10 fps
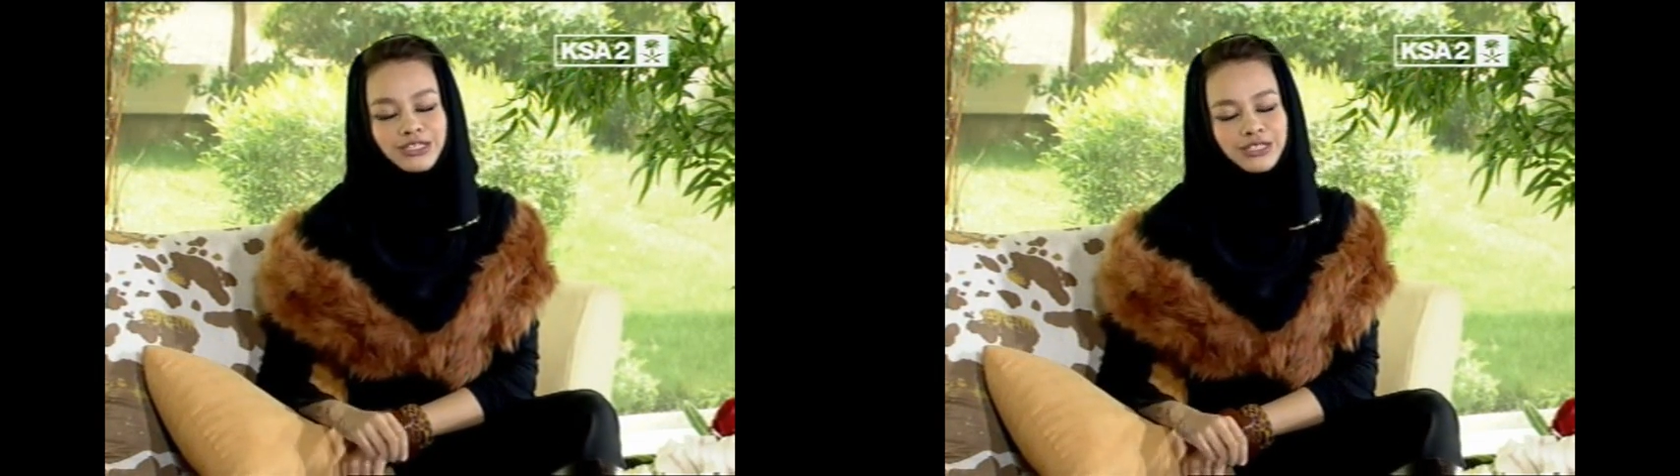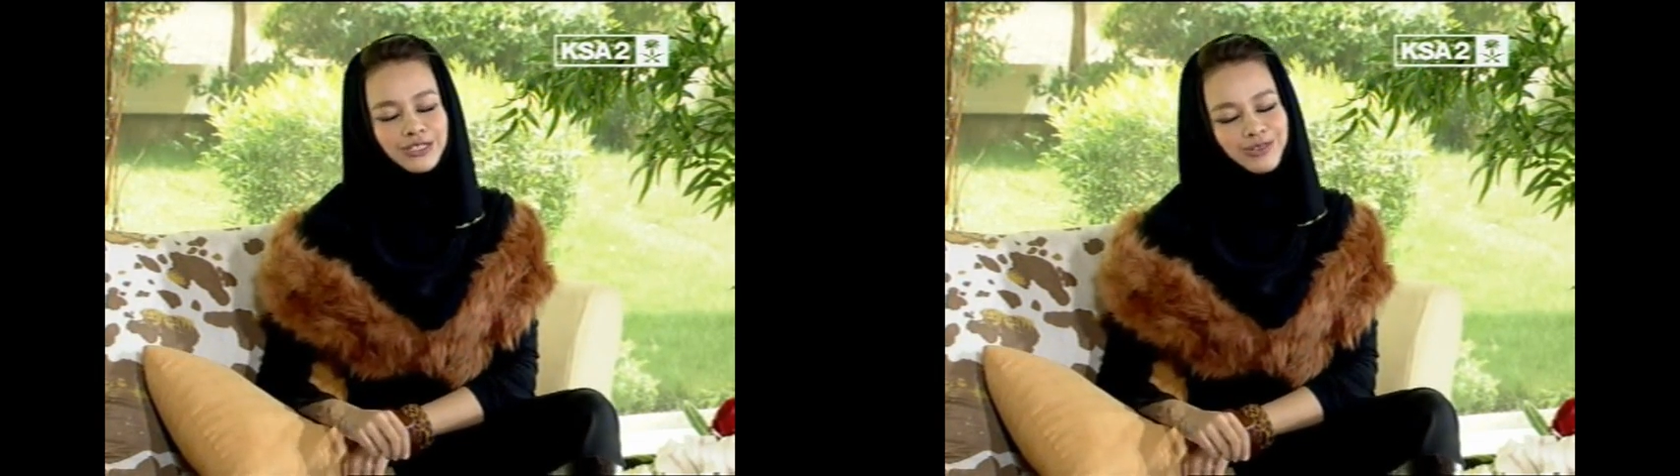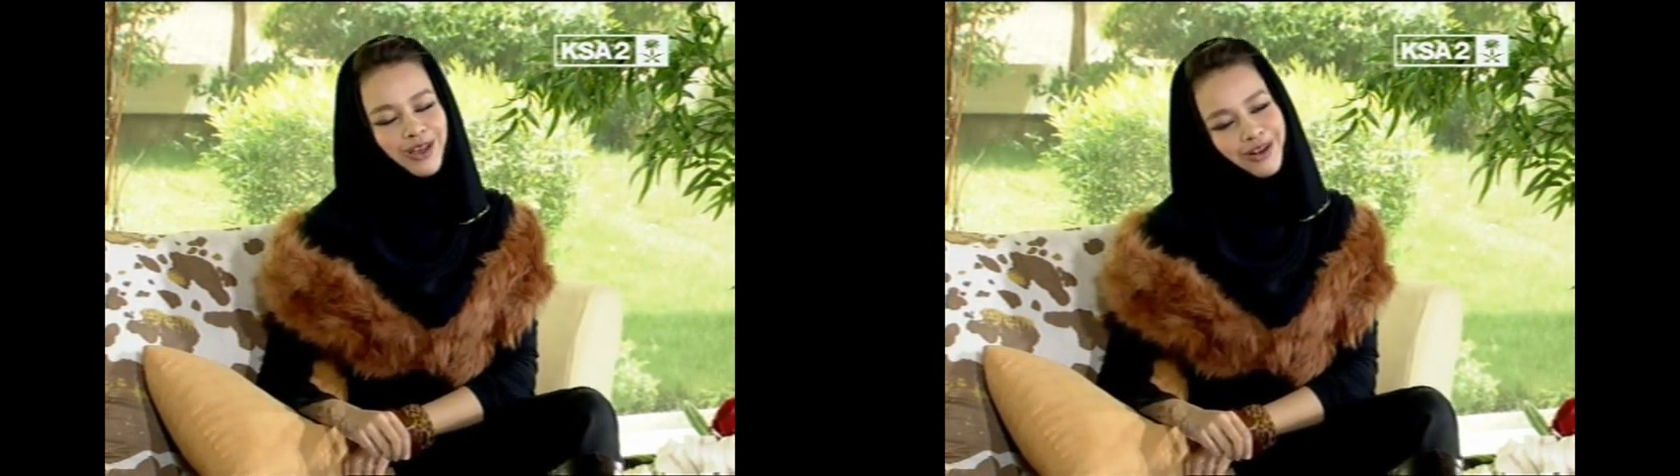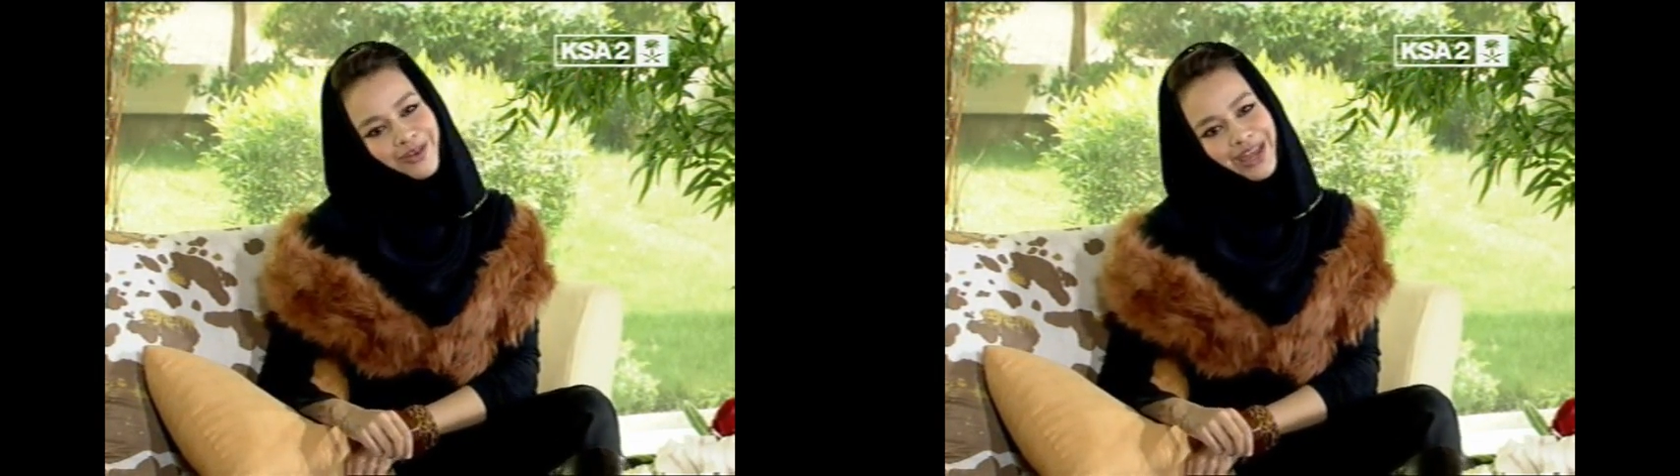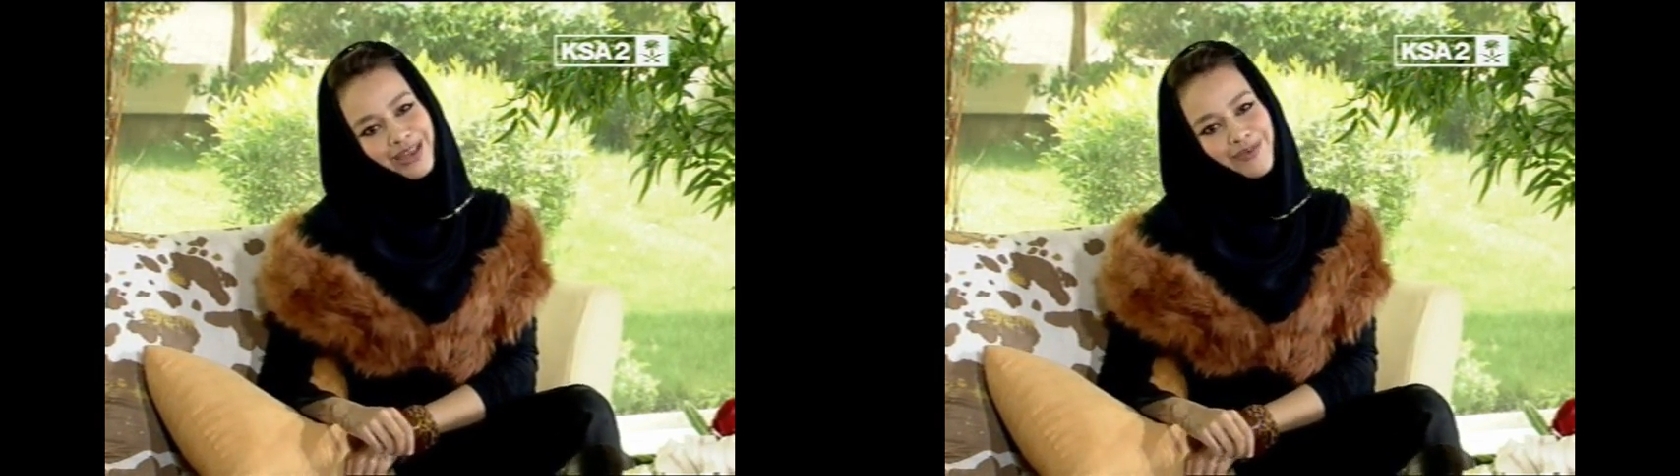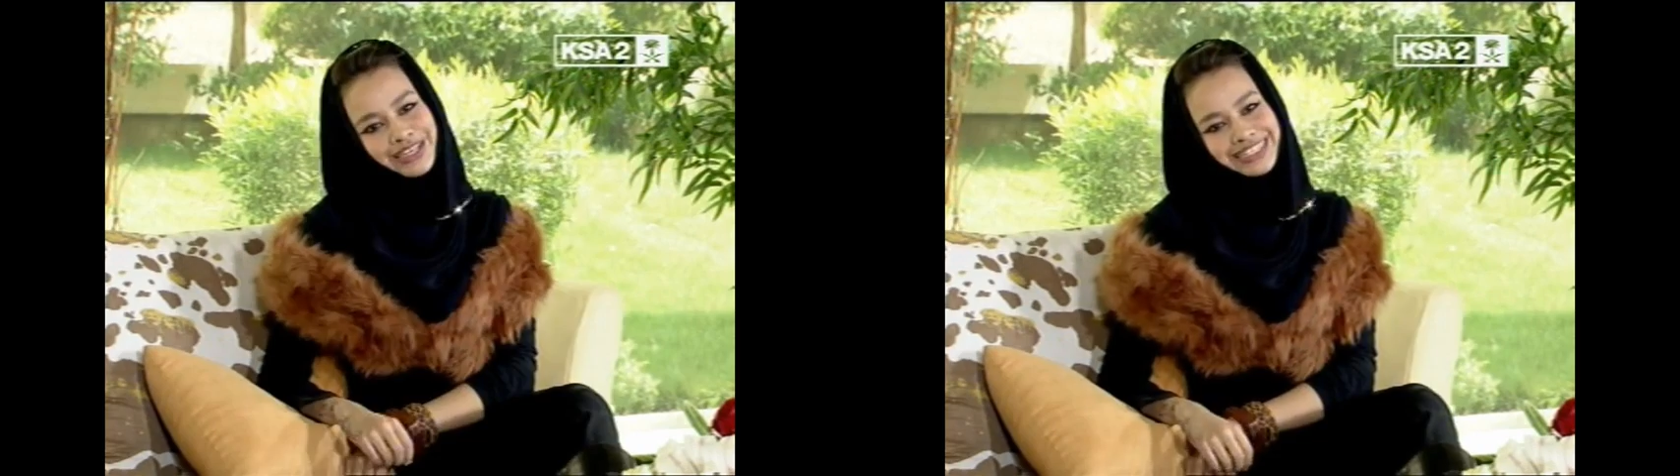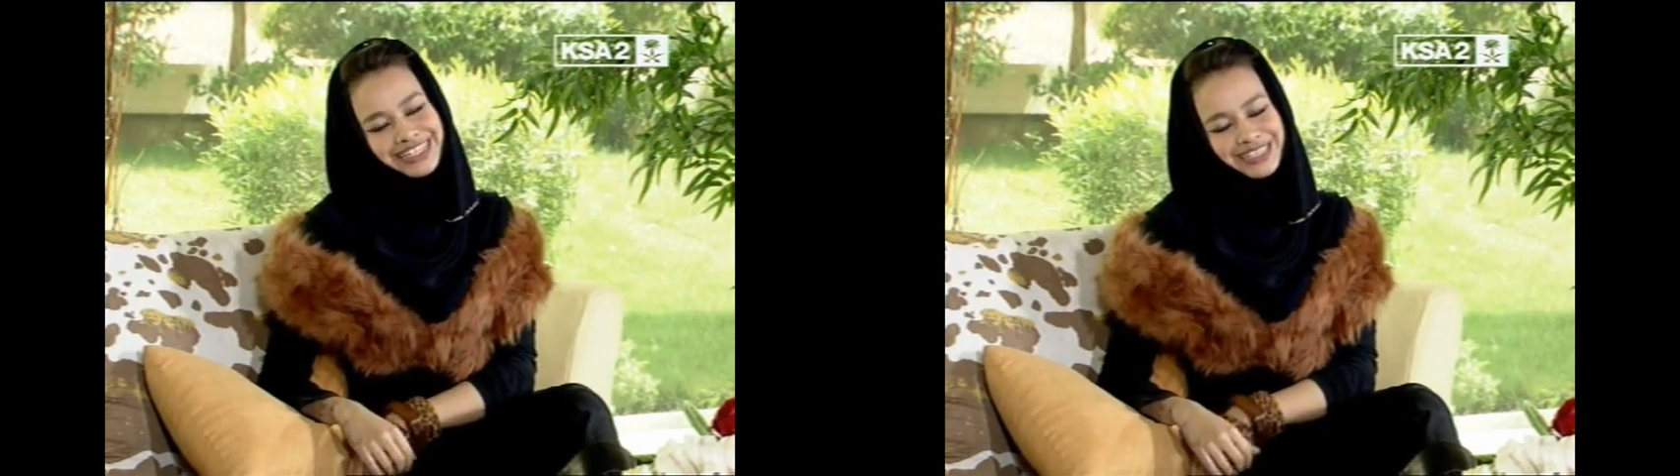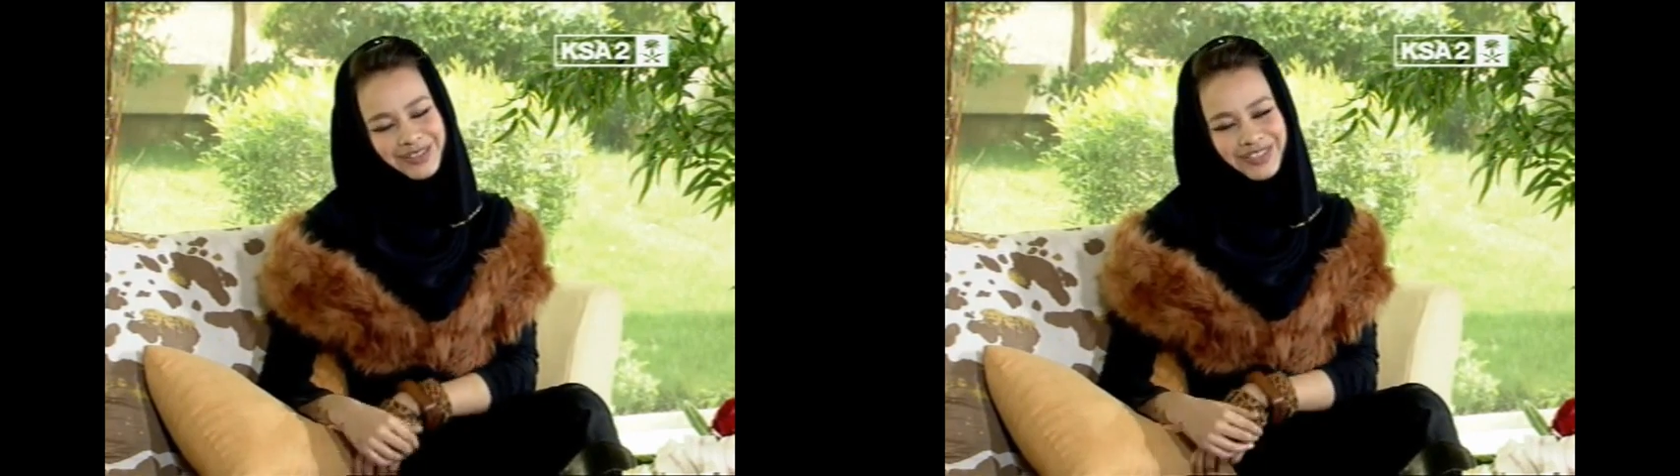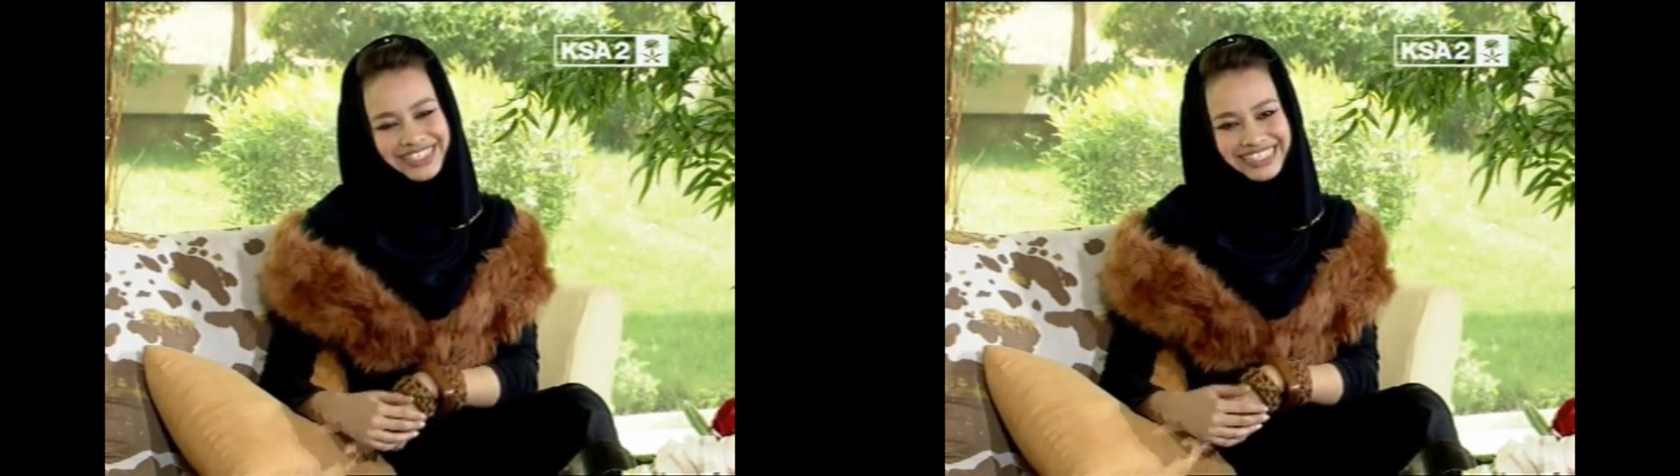so do not go anywhere, stay tuned.